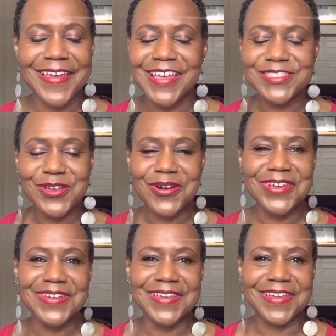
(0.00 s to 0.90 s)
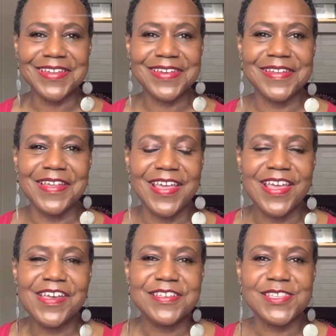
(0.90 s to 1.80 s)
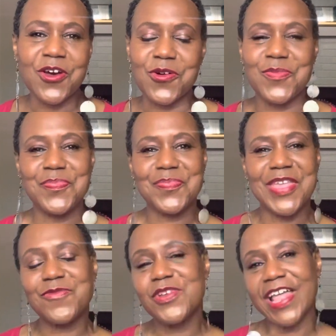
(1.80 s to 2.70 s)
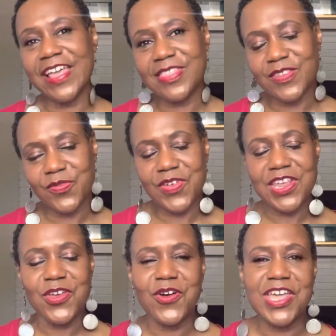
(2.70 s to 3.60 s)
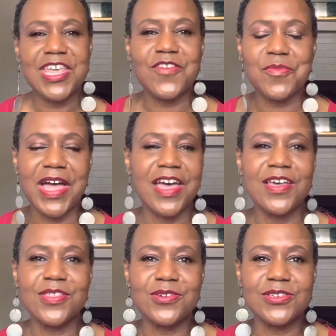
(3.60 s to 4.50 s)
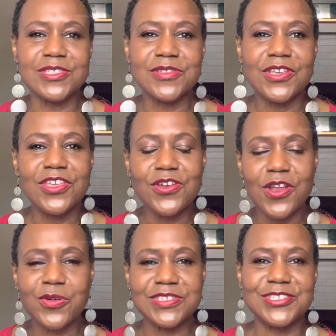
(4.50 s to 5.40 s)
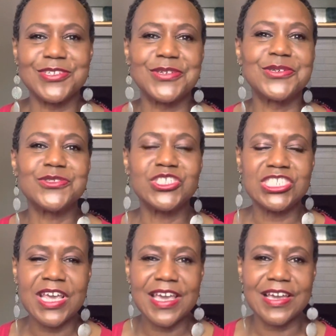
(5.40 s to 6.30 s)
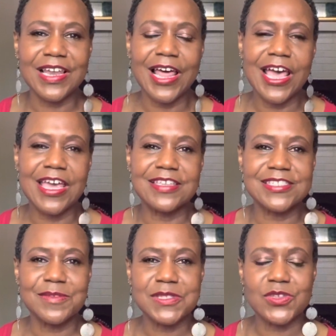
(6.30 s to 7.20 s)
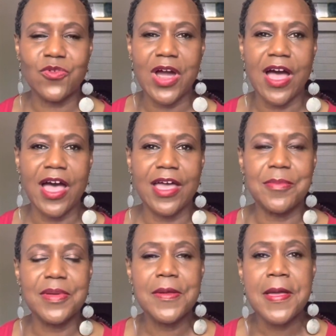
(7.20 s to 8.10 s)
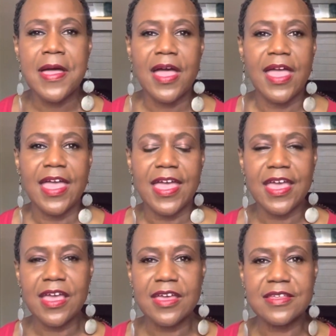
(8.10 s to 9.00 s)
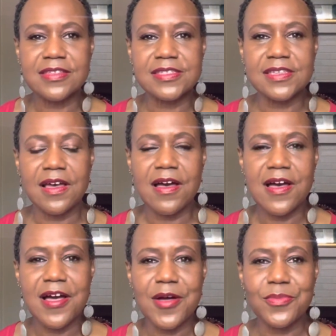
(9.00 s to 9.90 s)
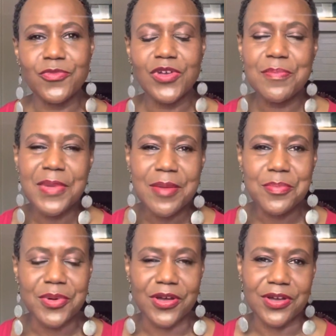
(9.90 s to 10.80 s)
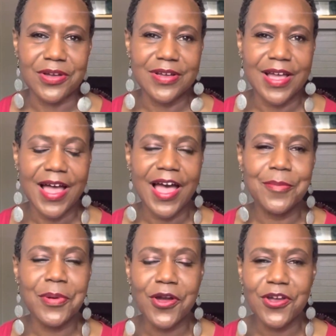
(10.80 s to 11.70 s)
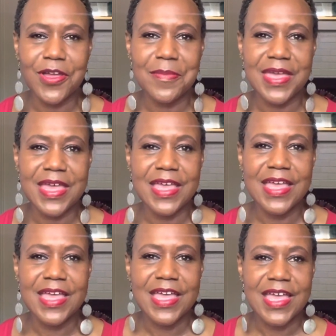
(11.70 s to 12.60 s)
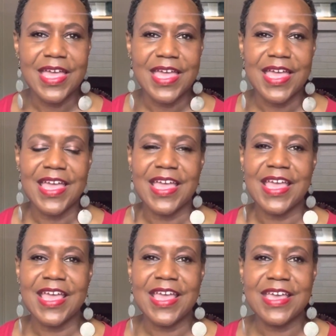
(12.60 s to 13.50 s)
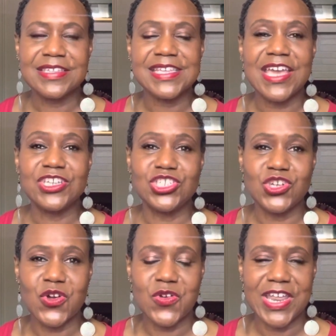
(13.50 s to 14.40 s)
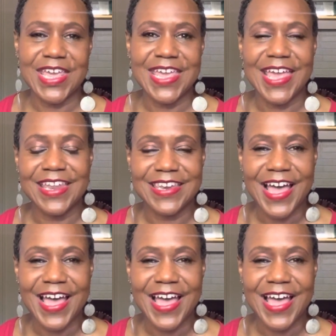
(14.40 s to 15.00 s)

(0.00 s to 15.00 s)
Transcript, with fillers: It's all good. So if you like this video, any of my others, you know what to do. Share, like, subscribe. And remember, hypergamy is a journey and